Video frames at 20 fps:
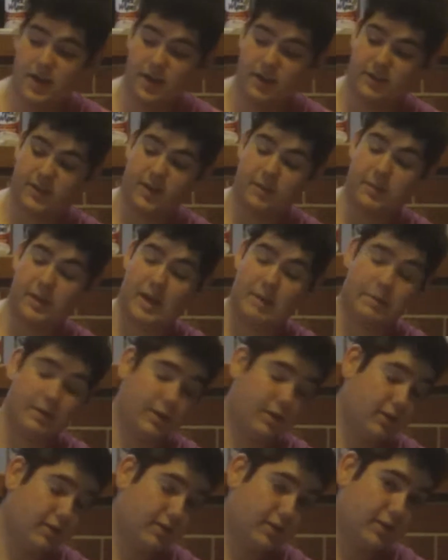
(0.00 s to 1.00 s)
Some gaming
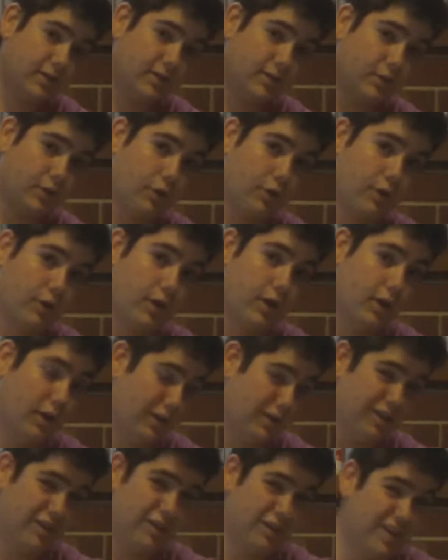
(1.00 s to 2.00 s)
content is already
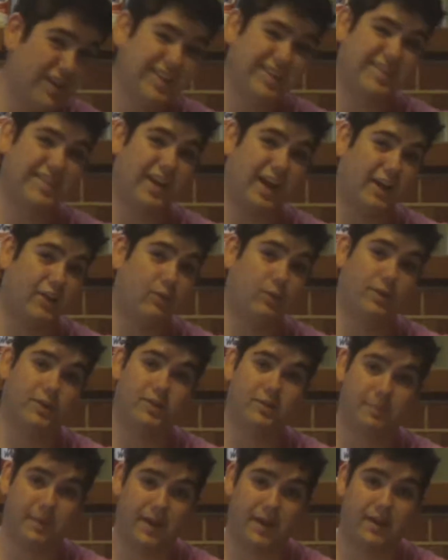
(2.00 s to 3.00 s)
on this as we
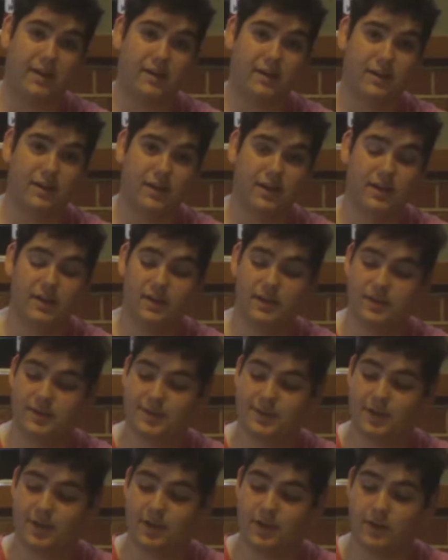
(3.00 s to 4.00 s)
speak.
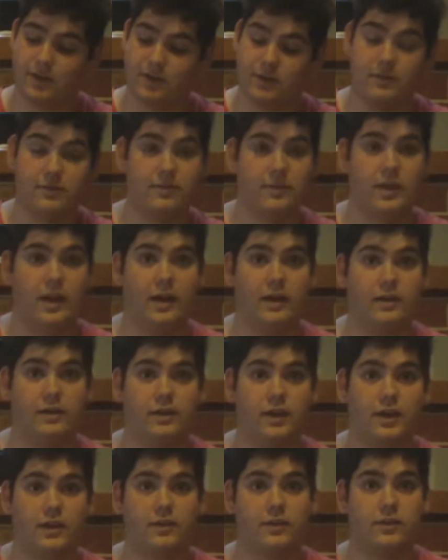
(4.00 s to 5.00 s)
So yeah,
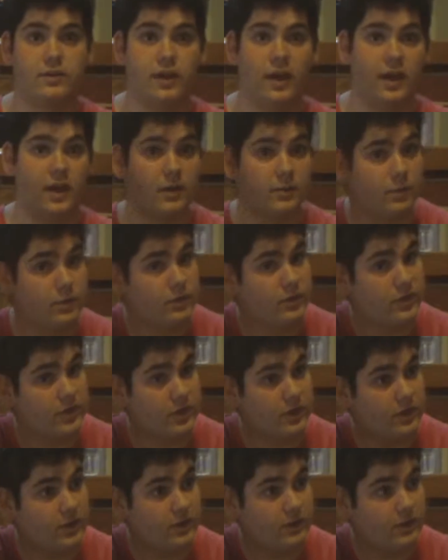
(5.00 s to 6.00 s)
thanks, and we'll see
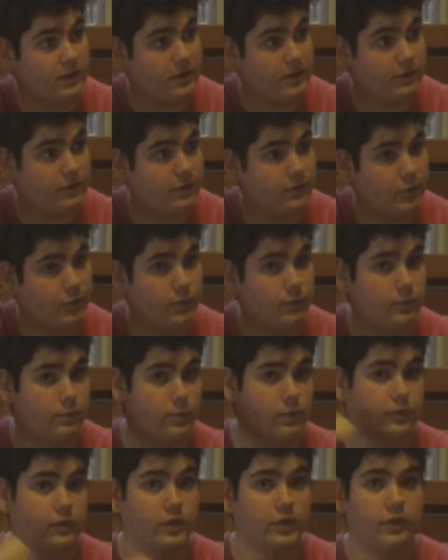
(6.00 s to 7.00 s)
you in the full
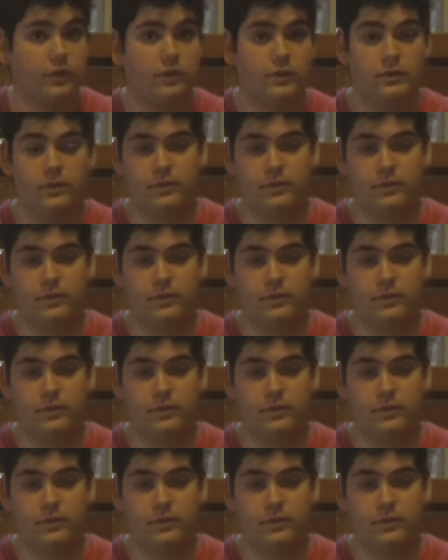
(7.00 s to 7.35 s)
review.